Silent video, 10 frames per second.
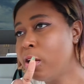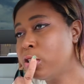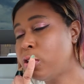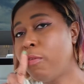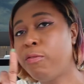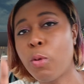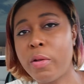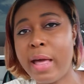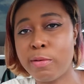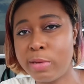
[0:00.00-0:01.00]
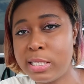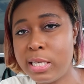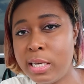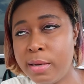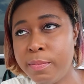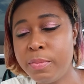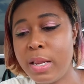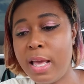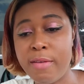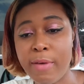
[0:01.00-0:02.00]
So for that reason,
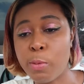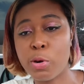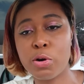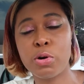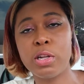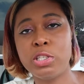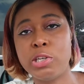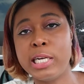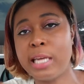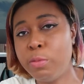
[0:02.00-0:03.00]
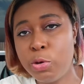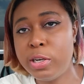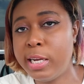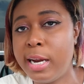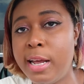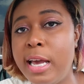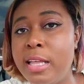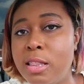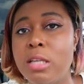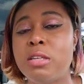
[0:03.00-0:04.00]
if I were to order these drinks, I would get it
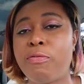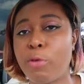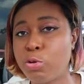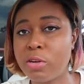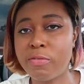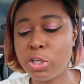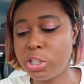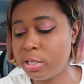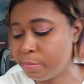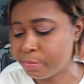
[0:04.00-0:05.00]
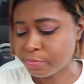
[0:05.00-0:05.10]
in this frozen version.